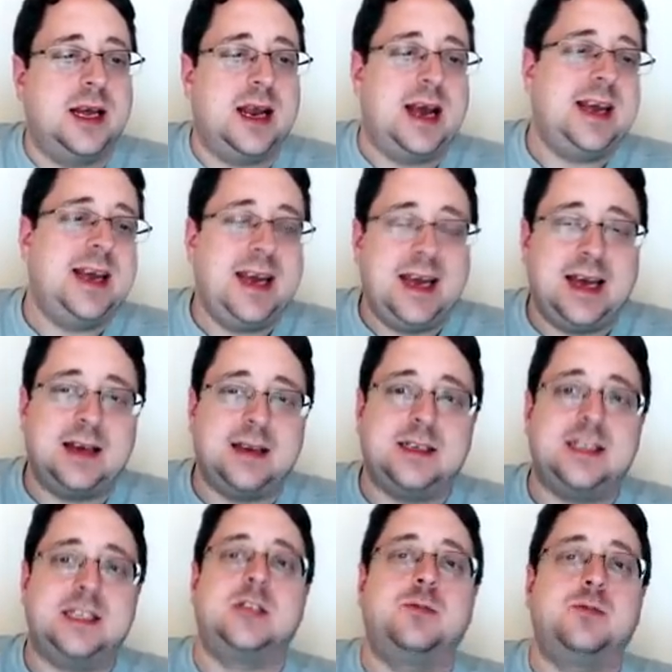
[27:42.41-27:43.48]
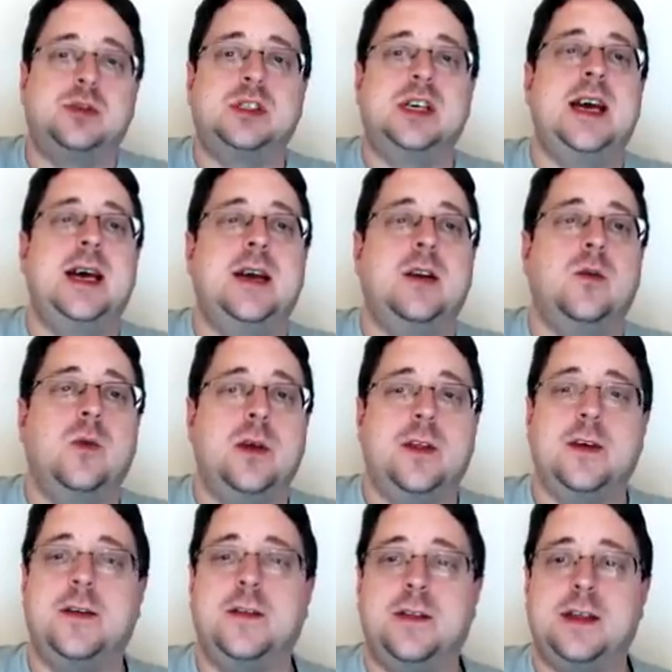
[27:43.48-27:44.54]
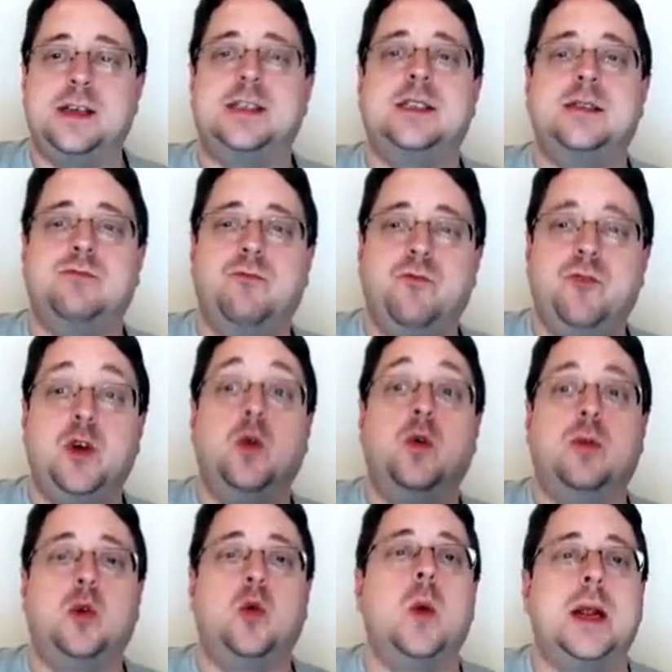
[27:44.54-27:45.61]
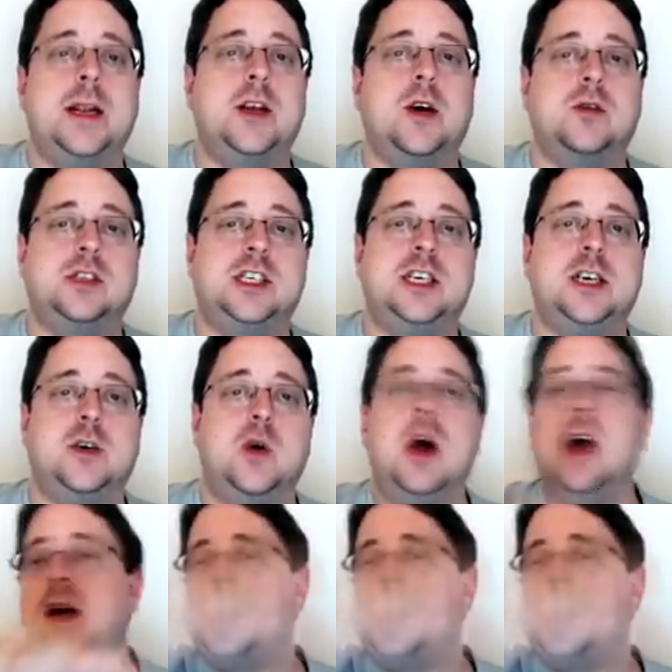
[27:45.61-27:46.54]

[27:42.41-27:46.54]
and I can't display it within this viewable window to you